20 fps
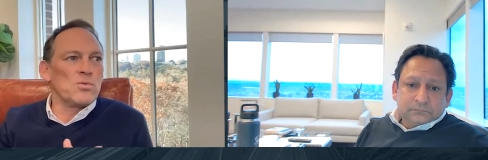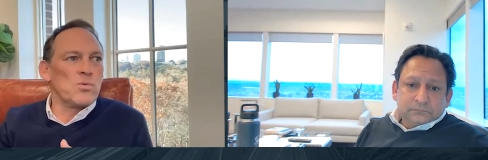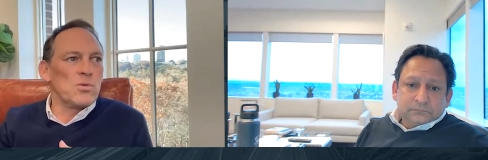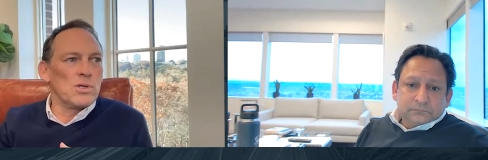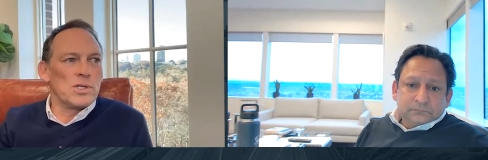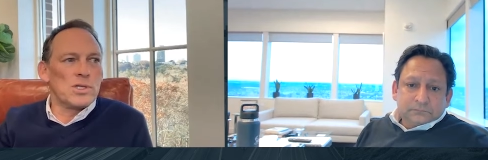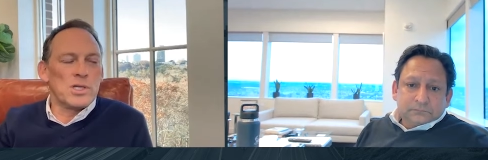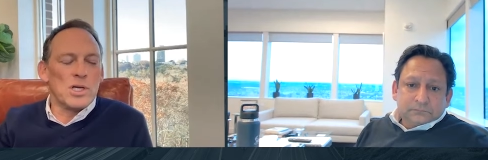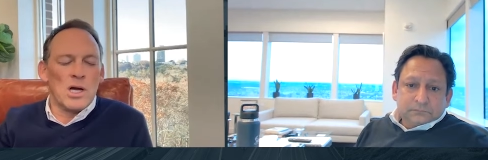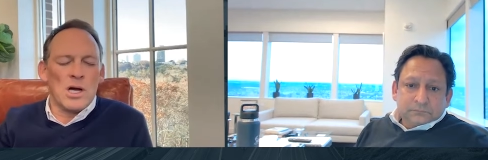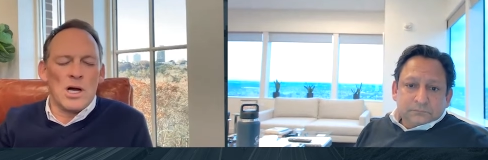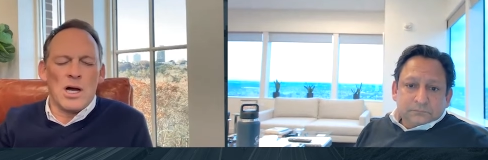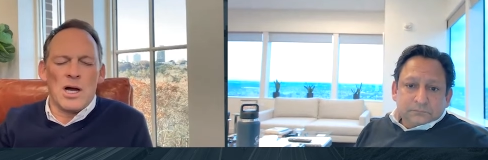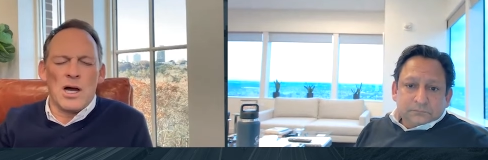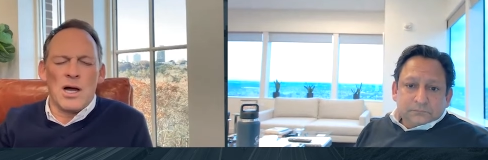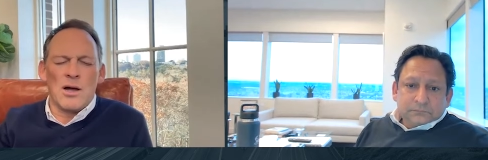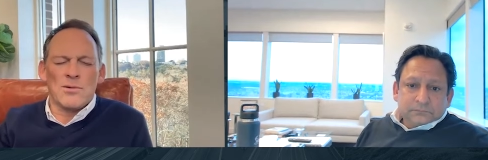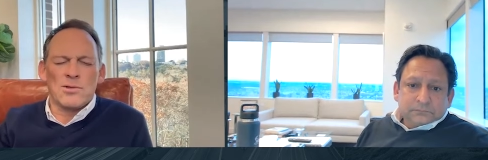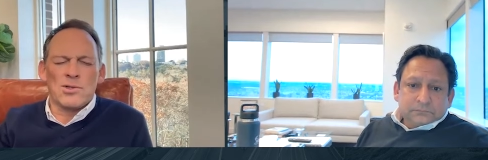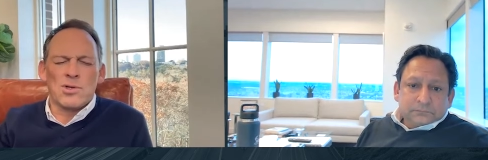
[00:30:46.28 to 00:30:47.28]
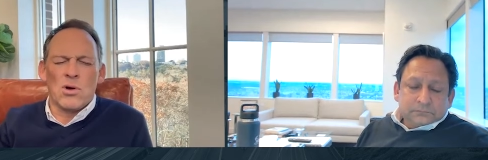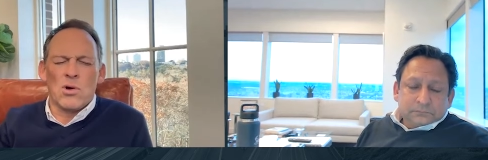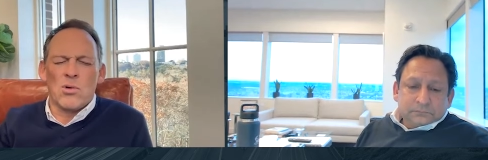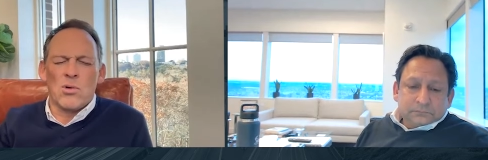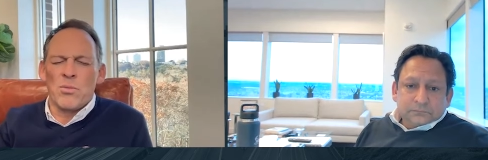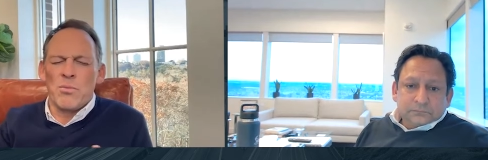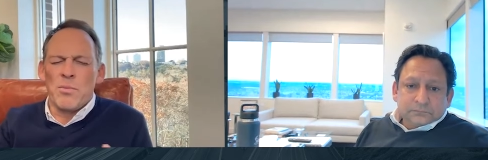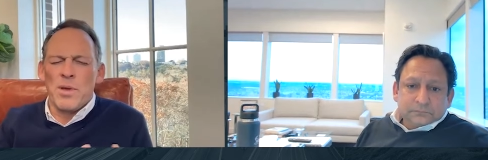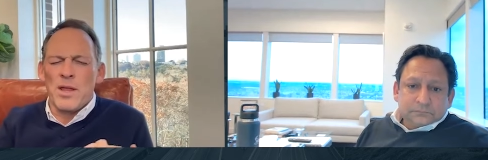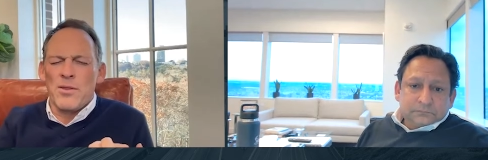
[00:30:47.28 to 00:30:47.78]
Speaker 1: was uh, I was talking with
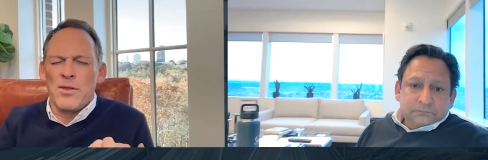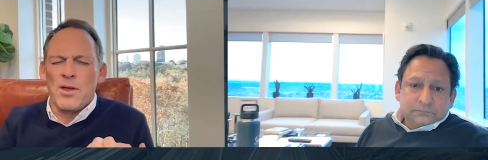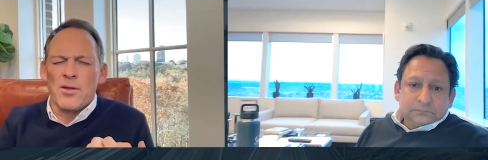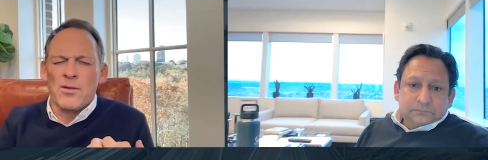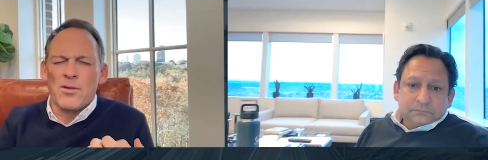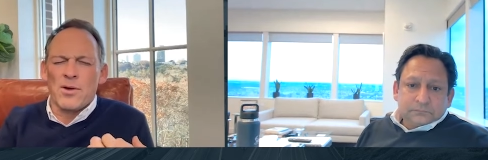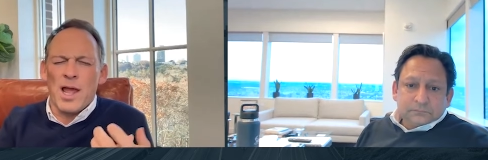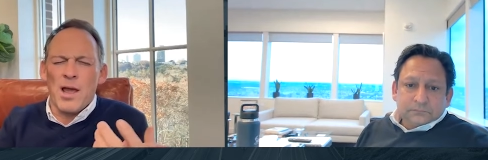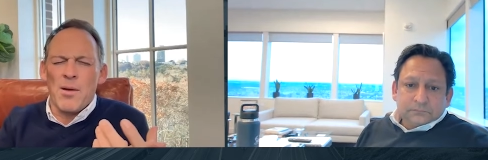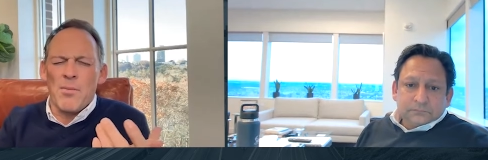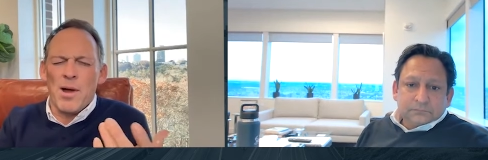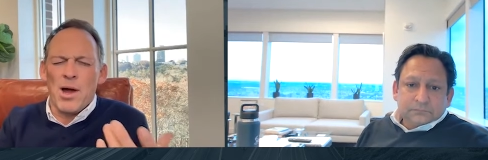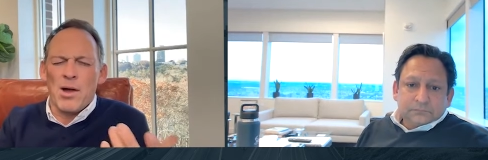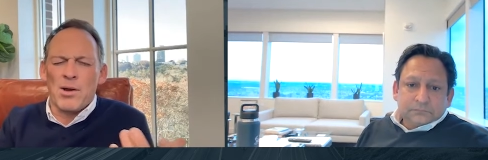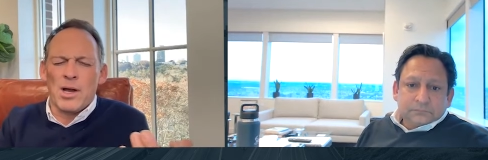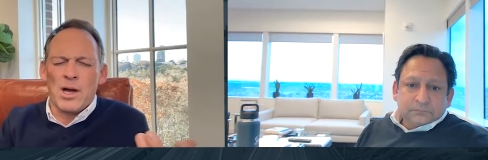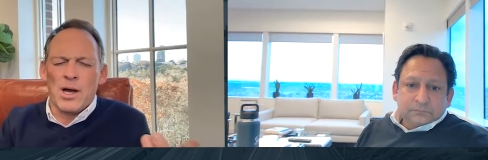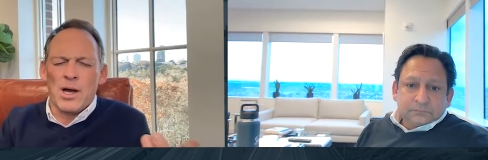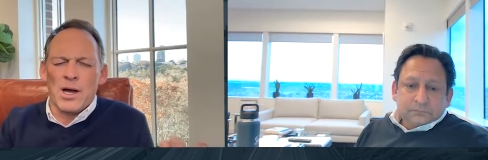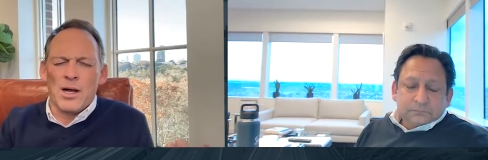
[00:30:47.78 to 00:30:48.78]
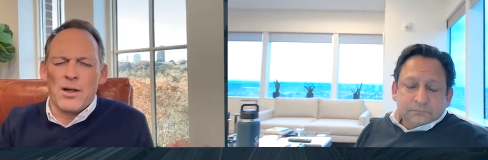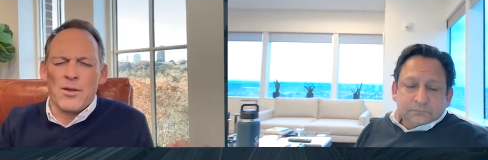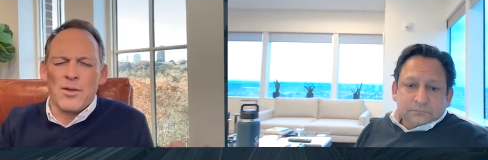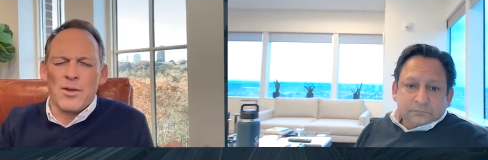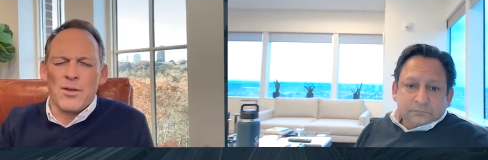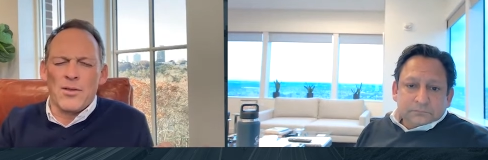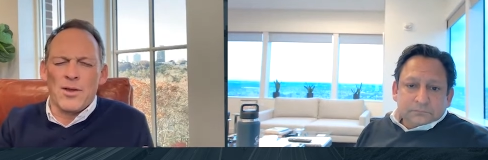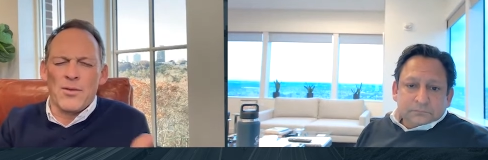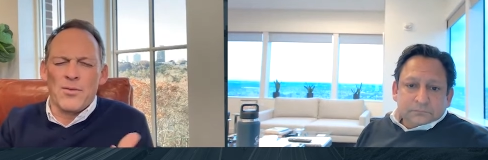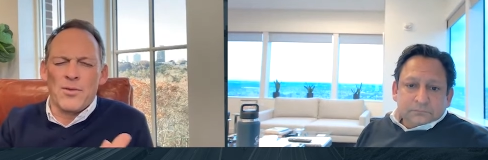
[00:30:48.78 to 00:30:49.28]
Mitt the other day about uh,
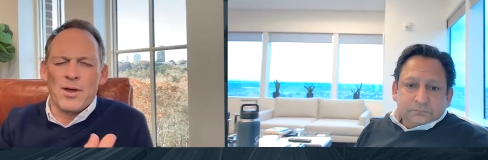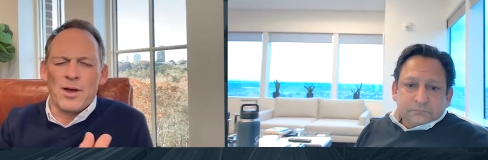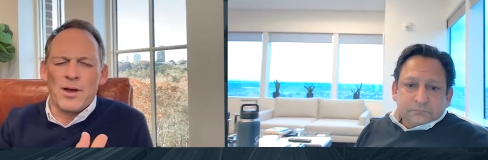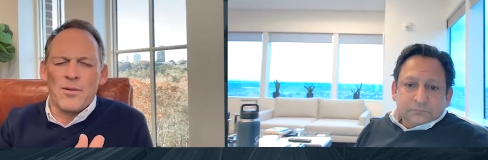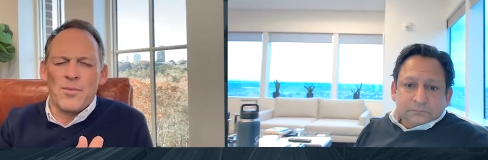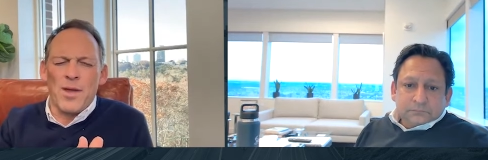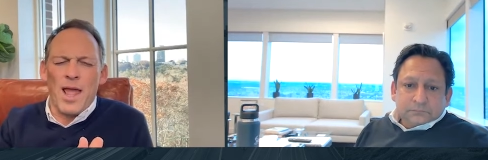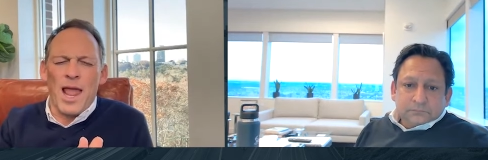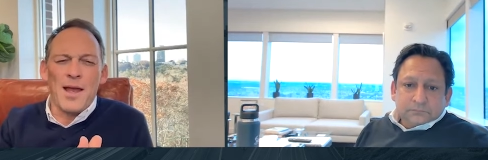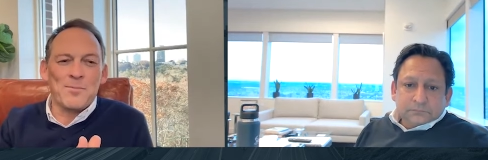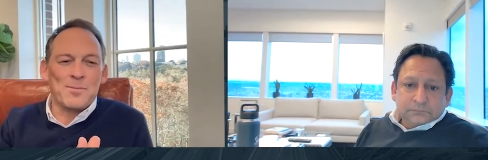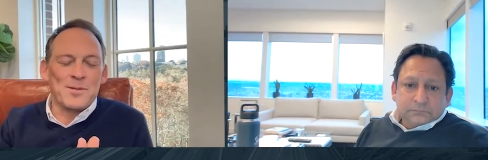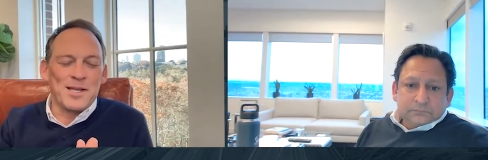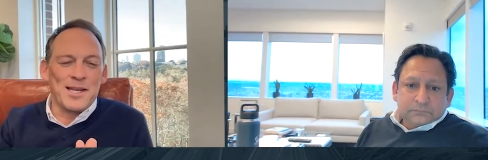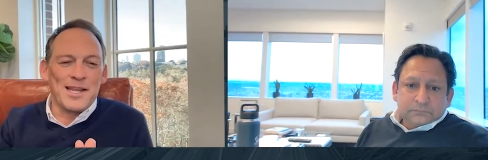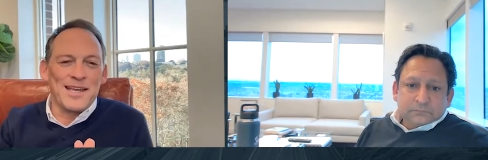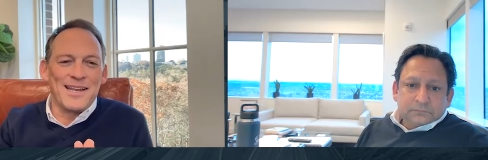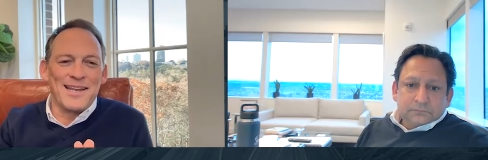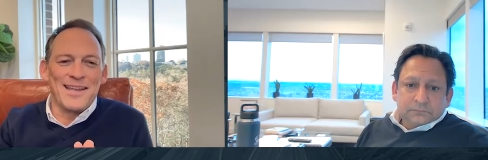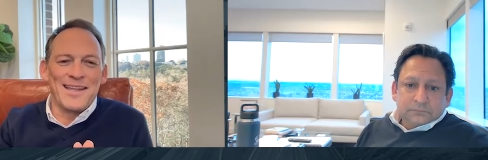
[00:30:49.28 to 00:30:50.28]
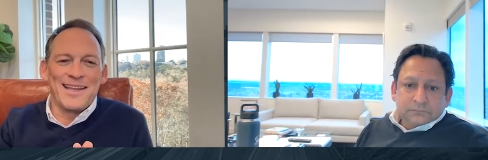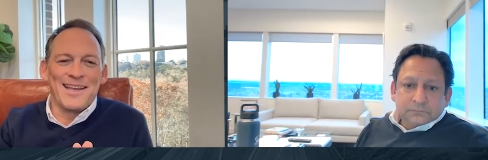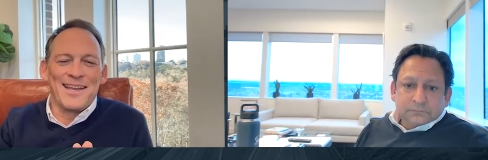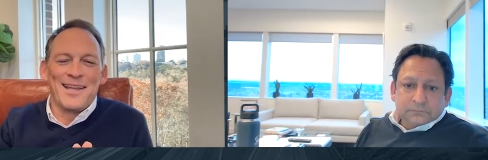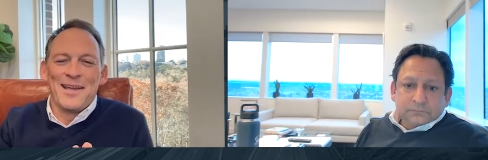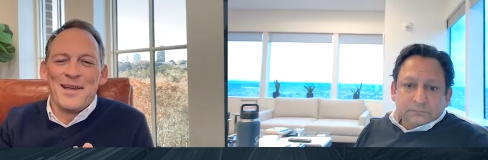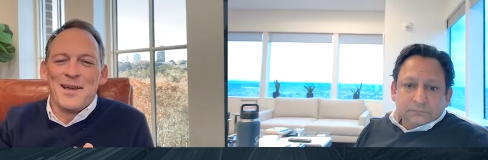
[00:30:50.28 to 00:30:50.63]
the the Hampton Inn, and it